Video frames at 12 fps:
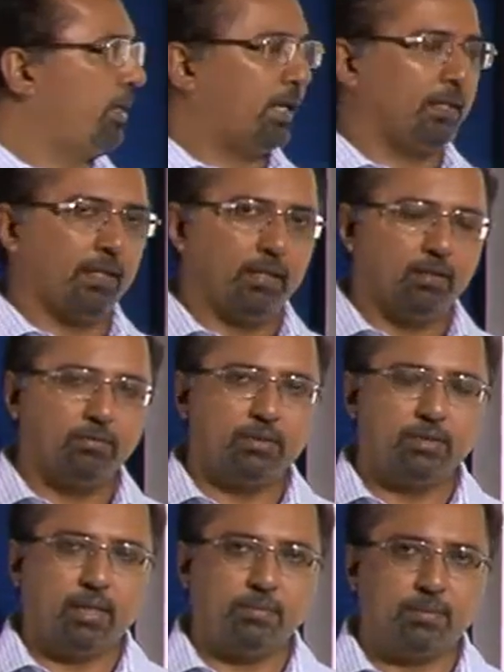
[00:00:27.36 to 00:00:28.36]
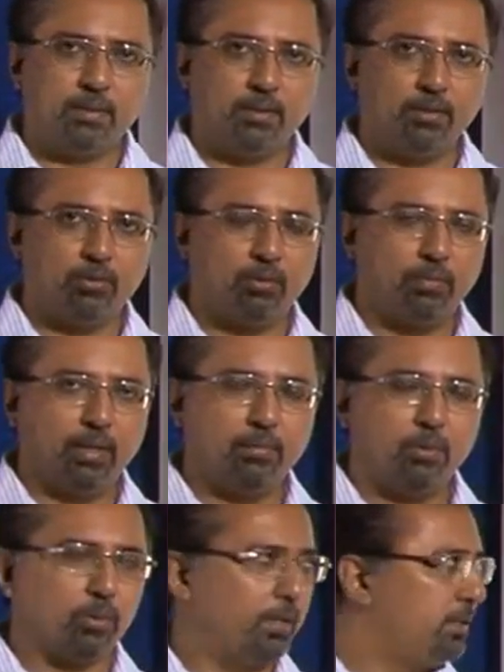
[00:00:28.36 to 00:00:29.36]
At the end of this chapter, you will be
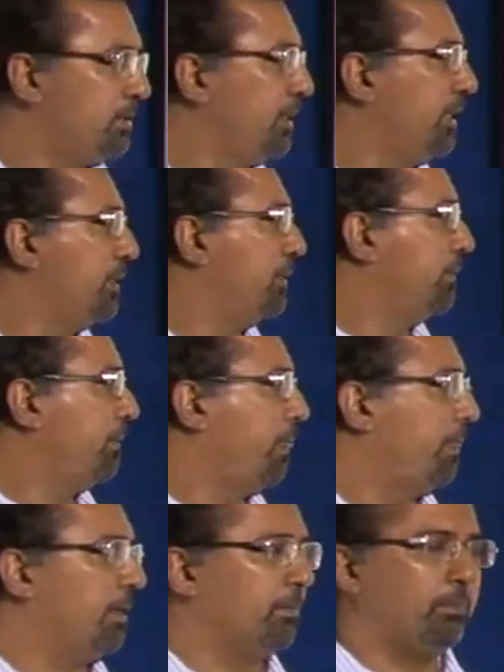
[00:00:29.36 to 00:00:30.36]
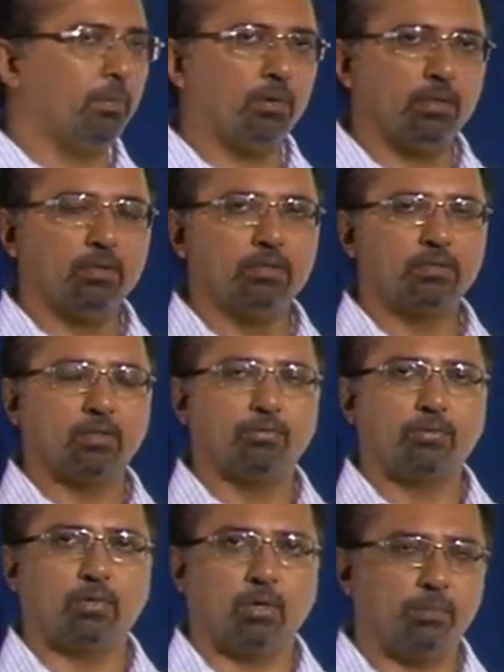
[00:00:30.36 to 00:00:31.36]
able to understand the importance of
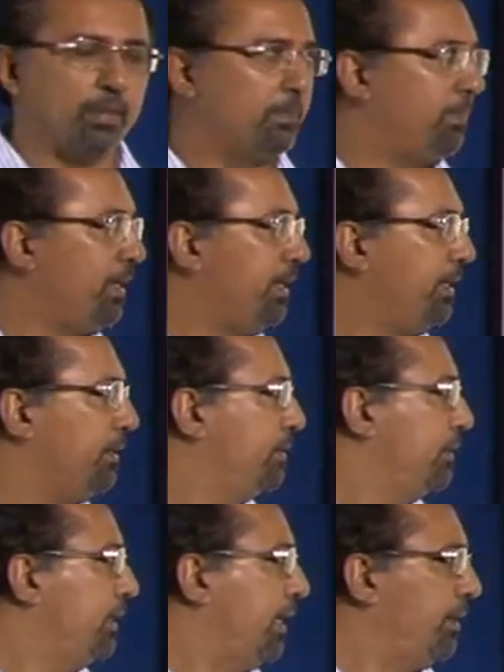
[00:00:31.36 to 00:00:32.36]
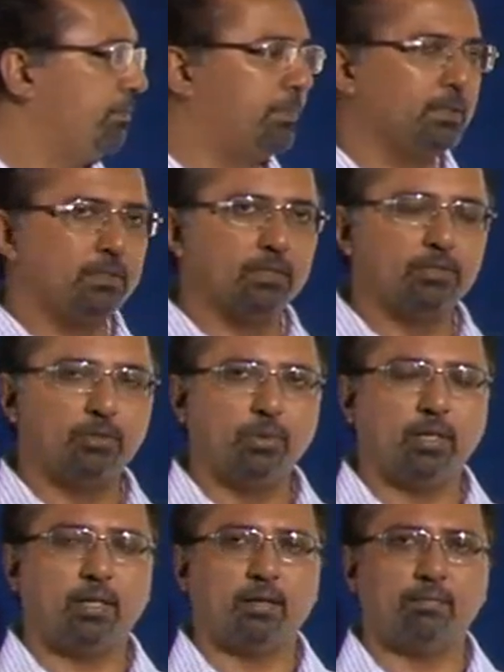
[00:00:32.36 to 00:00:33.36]
corporate planning and business
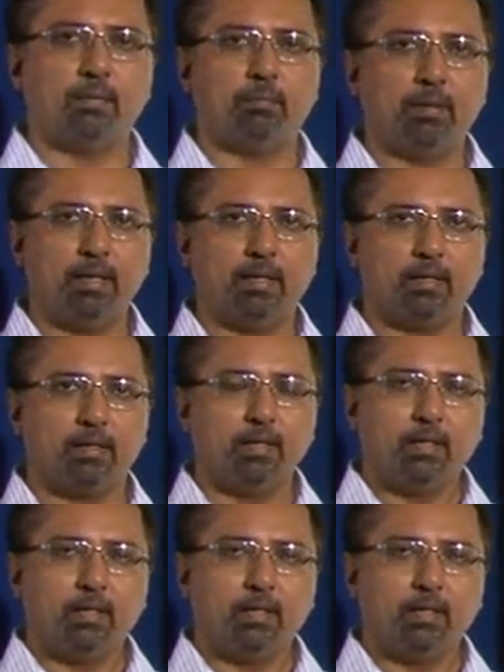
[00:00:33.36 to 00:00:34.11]
unit level planning.